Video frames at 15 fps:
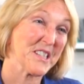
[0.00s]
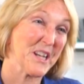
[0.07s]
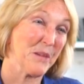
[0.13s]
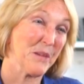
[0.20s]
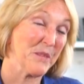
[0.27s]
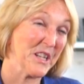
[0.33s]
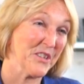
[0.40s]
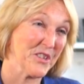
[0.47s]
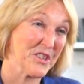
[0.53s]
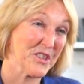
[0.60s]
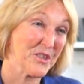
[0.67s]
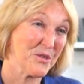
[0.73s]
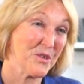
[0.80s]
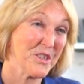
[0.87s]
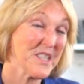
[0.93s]
coming in the
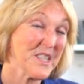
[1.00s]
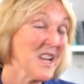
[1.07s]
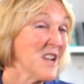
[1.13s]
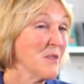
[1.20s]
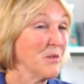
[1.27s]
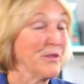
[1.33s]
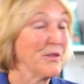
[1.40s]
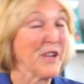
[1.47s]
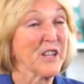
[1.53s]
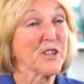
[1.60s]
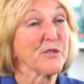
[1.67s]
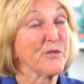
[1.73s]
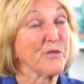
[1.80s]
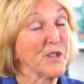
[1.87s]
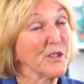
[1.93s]
stores. We've had
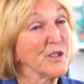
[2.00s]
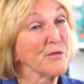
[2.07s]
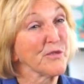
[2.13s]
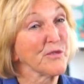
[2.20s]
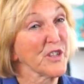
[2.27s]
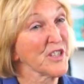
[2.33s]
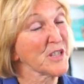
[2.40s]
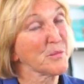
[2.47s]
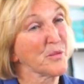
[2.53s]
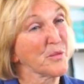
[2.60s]
the very first